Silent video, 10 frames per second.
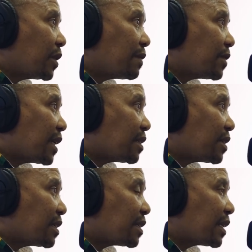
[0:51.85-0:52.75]
We have tra
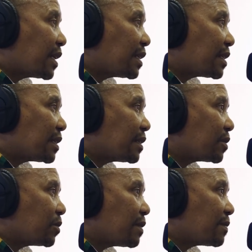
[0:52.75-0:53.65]
traditional
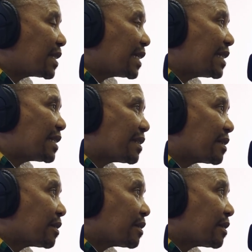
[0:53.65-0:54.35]
councils, we have seats